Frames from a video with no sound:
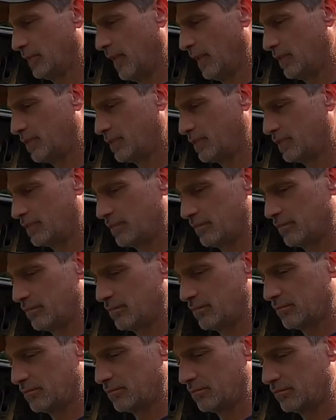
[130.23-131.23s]
that's
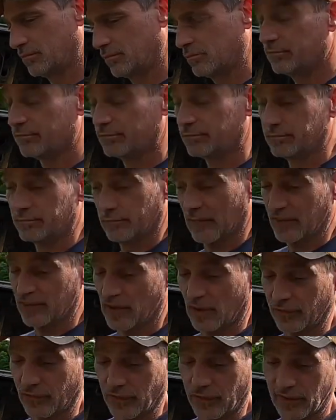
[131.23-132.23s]

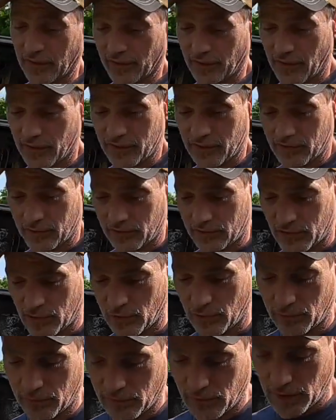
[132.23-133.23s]
everything in racing.
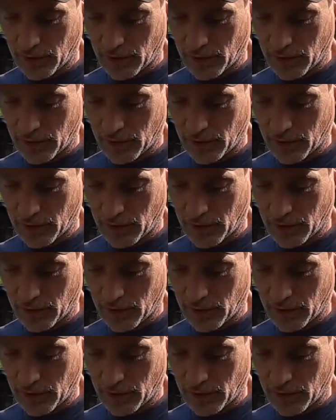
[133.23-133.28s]
So